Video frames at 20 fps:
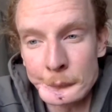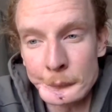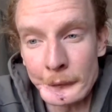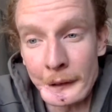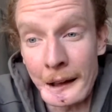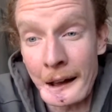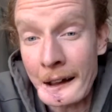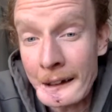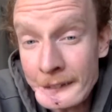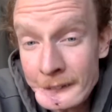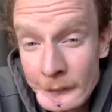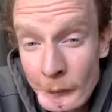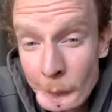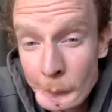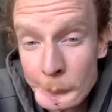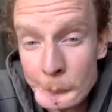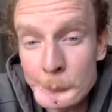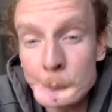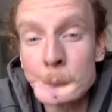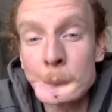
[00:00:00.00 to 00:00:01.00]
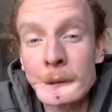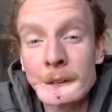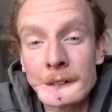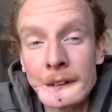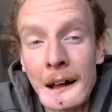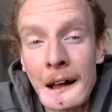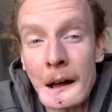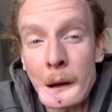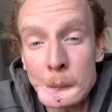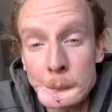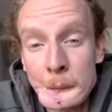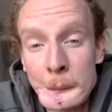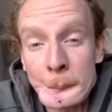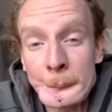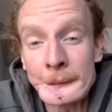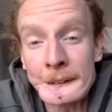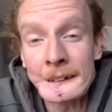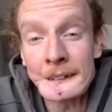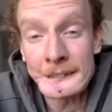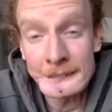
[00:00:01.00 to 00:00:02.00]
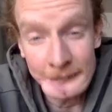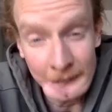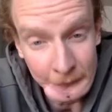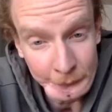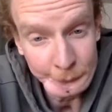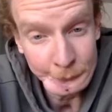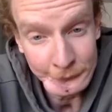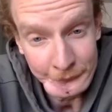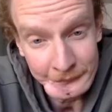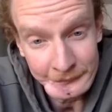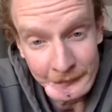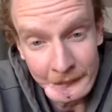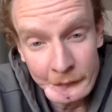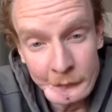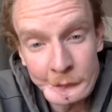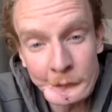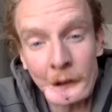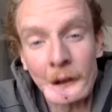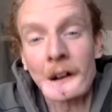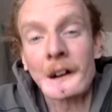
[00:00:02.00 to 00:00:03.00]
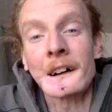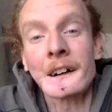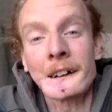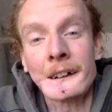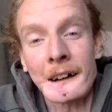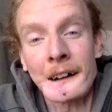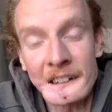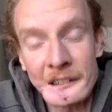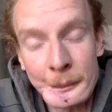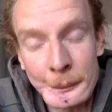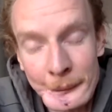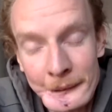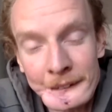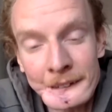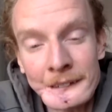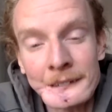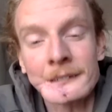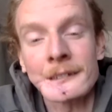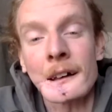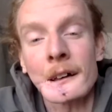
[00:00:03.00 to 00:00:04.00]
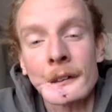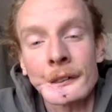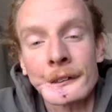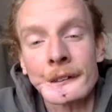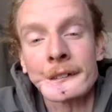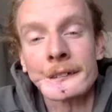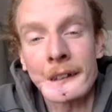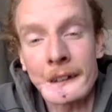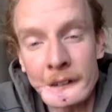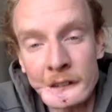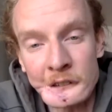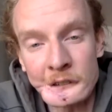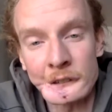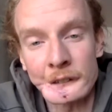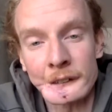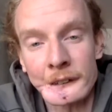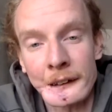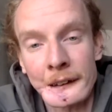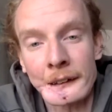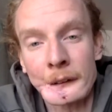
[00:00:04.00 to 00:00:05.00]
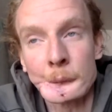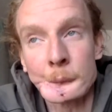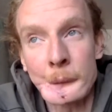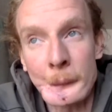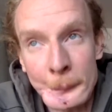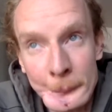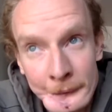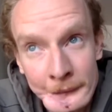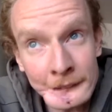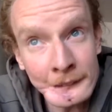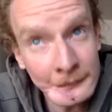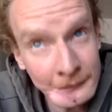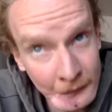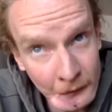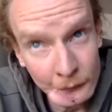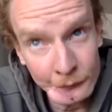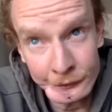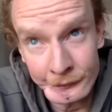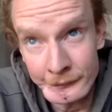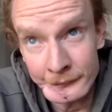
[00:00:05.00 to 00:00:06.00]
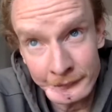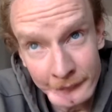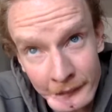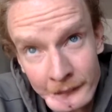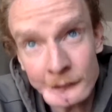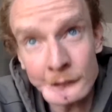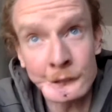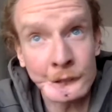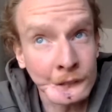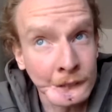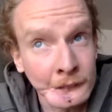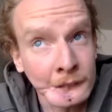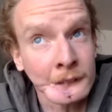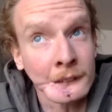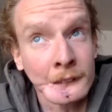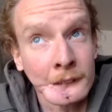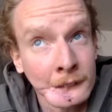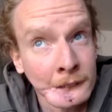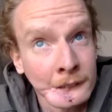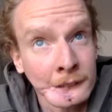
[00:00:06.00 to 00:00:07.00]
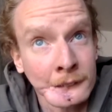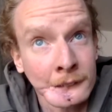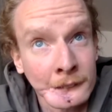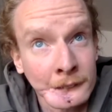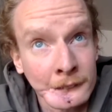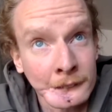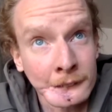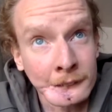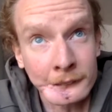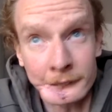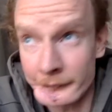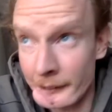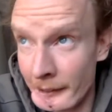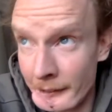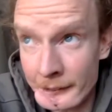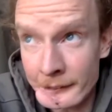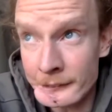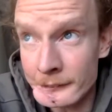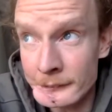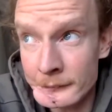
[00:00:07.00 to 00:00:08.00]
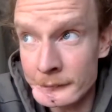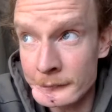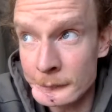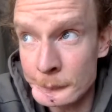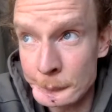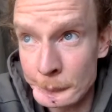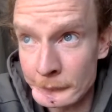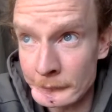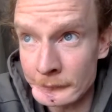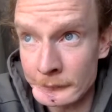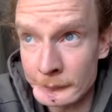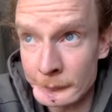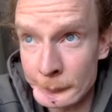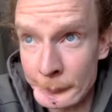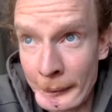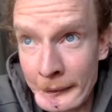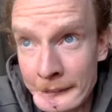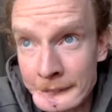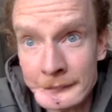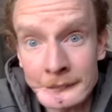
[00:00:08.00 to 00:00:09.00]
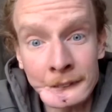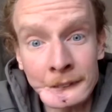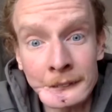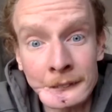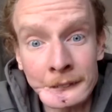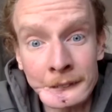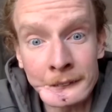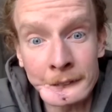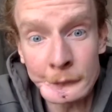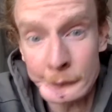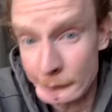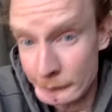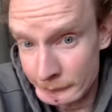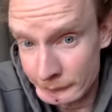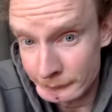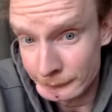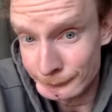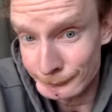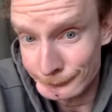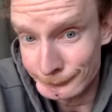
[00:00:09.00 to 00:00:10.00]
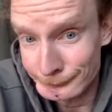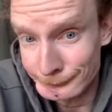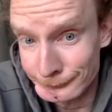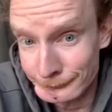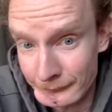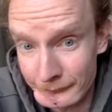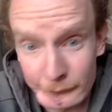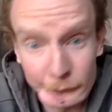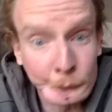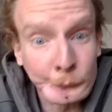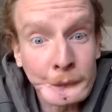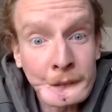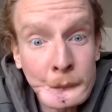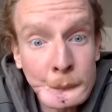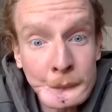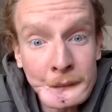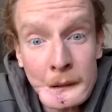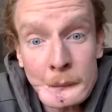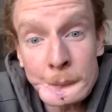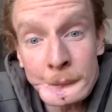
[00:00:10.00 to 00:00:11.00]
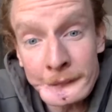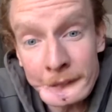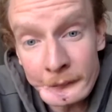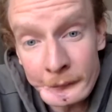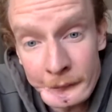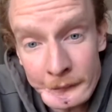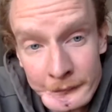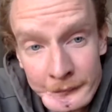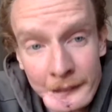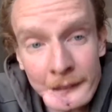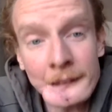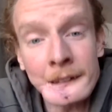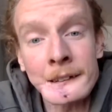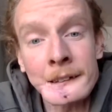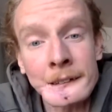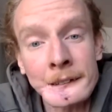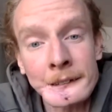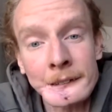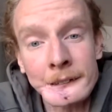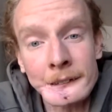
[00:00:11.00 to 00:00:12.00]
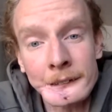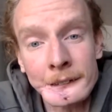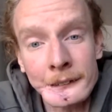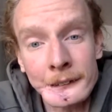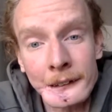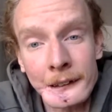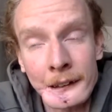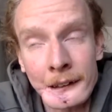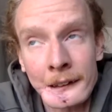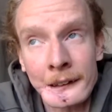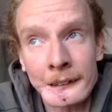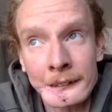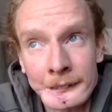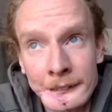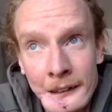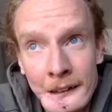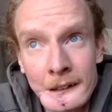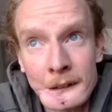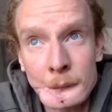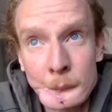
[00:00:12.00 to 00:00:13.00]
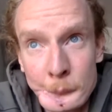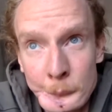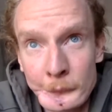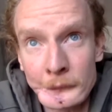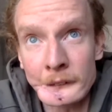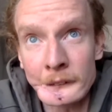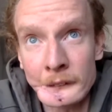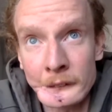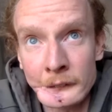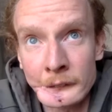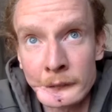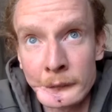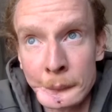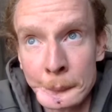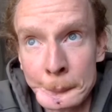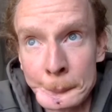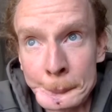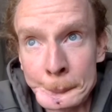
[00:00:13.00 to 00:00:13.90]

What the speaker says: I know how women in Southeast Asia are. I've been in Southeast Asia, and the women in Southeast Asia, they will basically just agree with everything you say, and they will